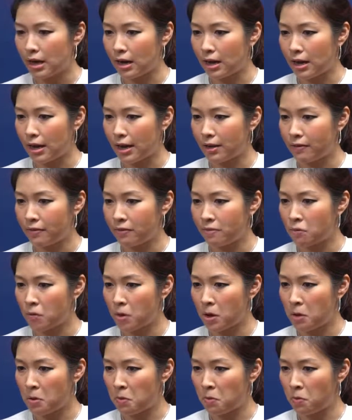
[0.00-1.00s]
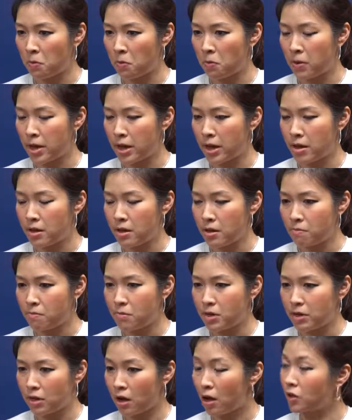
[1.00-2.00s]
and when we
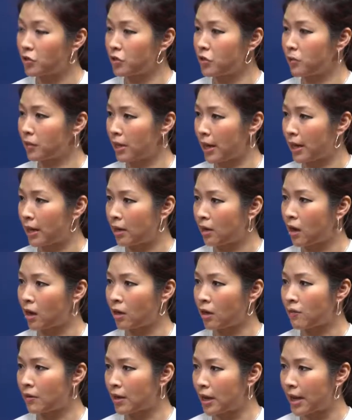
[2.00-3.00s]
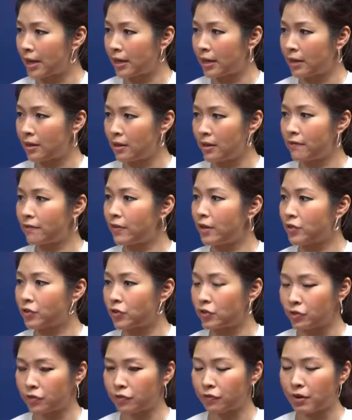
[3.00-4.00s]
meet also like a lot of like
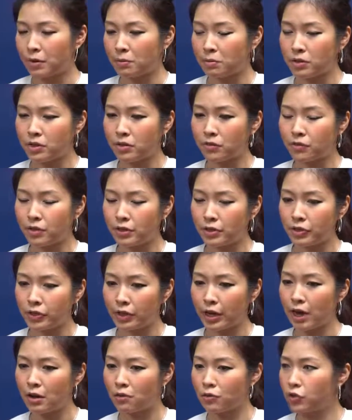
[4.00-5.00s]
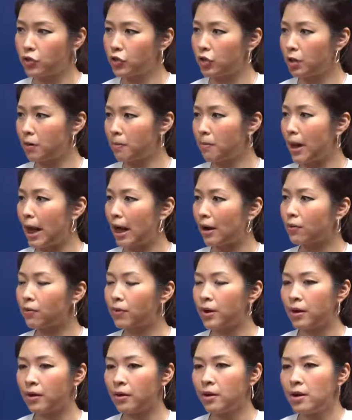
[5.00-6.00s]
investors from different culture
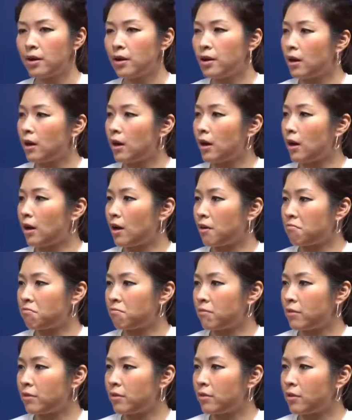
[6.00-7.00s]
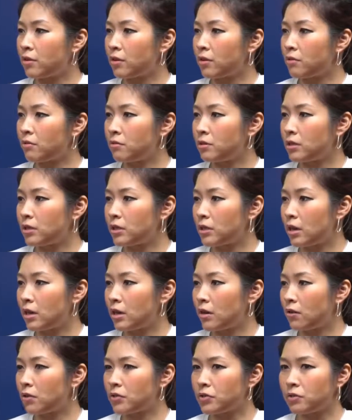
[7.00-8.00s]
background, you could see
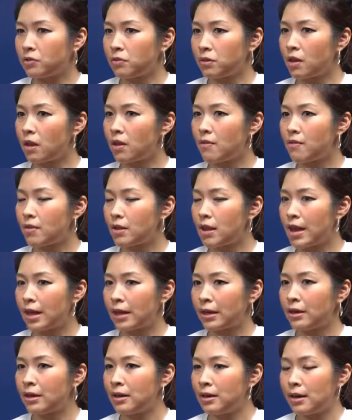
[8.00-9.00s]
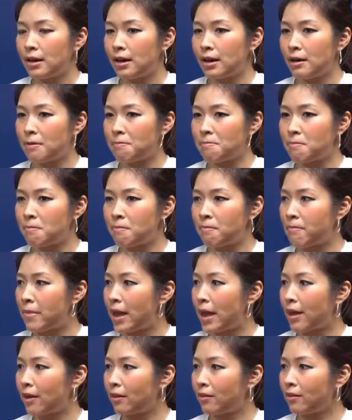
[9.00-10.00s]
also a lot of like
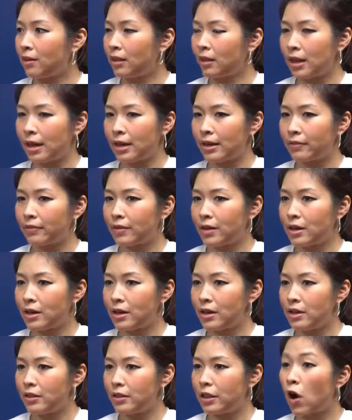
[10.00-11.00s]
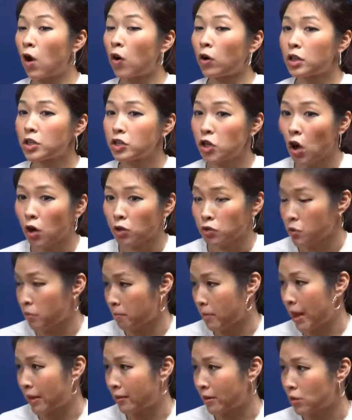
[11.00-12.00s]
men, like they only talk to
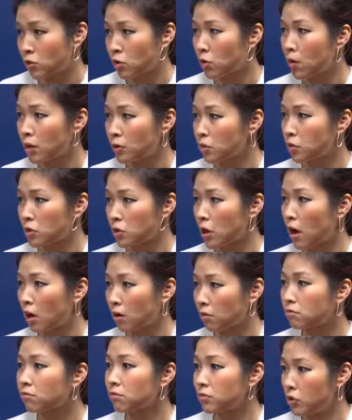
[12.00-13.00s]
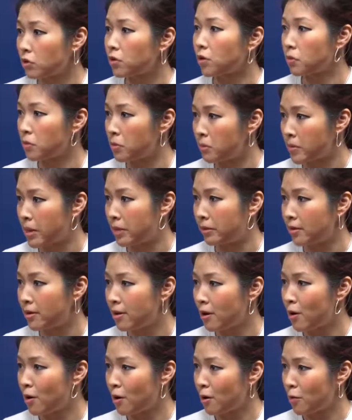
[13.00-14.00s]
men. They don't want to talk to a woman
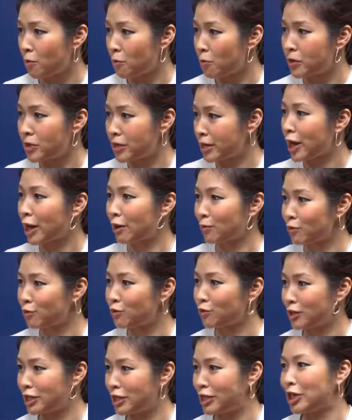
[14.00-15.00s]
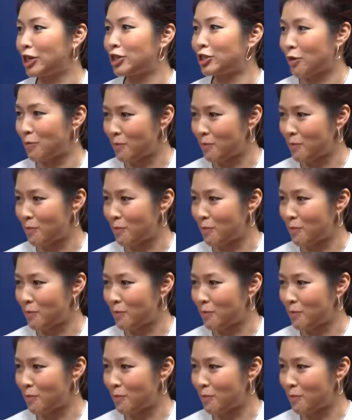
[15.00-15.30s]
when it comes to decision